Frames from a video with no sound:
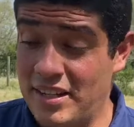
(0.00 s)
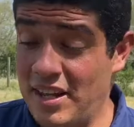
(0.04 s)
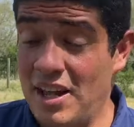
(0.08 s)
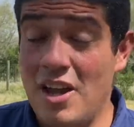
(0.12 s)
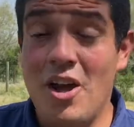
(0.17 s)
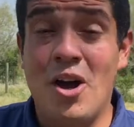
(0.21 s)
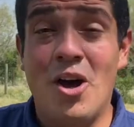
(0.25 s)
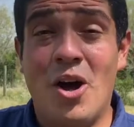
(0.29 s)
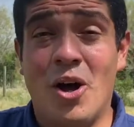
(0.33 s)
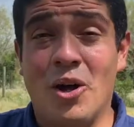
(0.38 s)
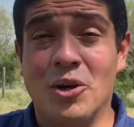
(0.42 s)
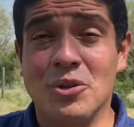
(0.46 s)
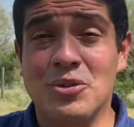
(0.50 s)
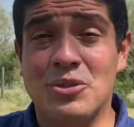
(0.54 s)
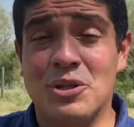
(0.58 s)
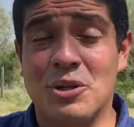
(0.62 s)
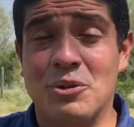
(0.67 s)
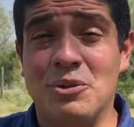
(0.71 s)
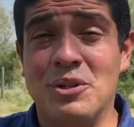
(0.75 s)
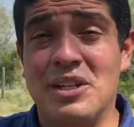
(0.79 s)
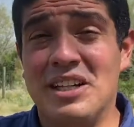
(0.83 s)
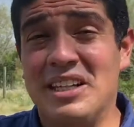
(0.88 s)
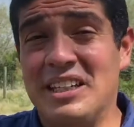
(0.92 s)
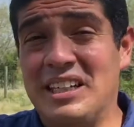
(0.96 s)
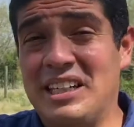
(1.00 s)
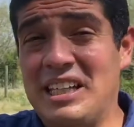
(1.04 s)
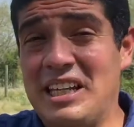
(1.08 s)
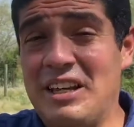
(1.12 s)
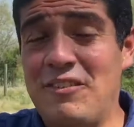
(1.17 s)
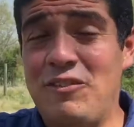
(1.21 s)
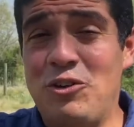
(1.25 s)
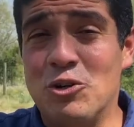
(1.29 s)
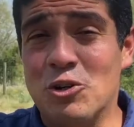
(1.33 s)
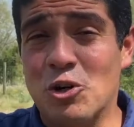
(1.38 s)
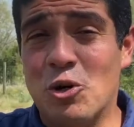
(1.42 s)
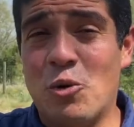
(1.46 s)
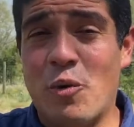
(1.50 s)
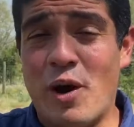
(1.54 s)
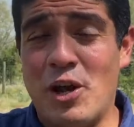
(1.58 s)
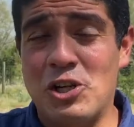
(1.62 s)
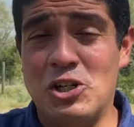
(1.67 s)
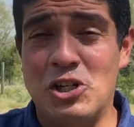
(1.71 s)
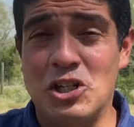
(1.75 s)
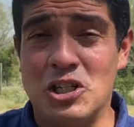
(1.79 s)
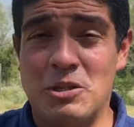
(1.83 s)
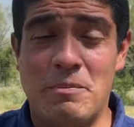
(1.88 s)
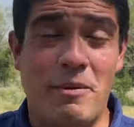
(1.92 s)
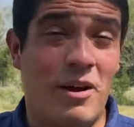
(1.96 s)
Also, leave your questions
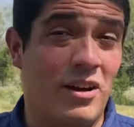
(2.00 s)
about